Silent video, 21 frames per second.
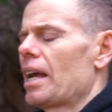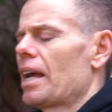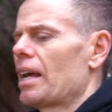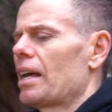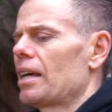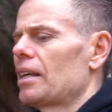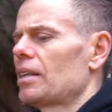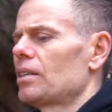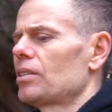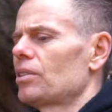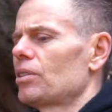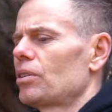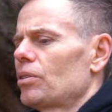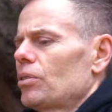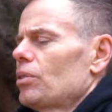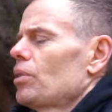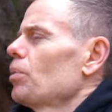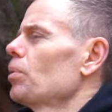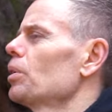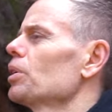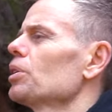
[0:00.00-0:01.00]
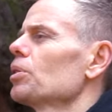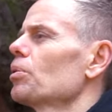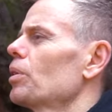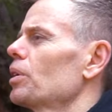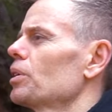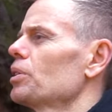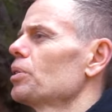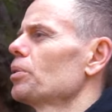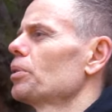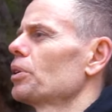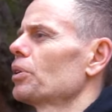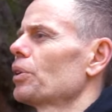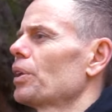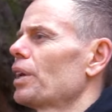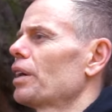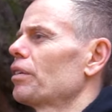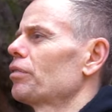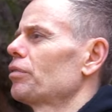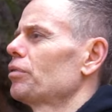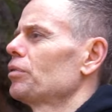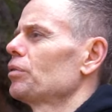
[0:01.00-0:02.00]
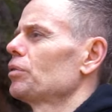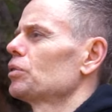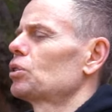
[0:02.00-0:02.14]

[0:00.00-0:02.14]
and you don't know what you want to do with your life.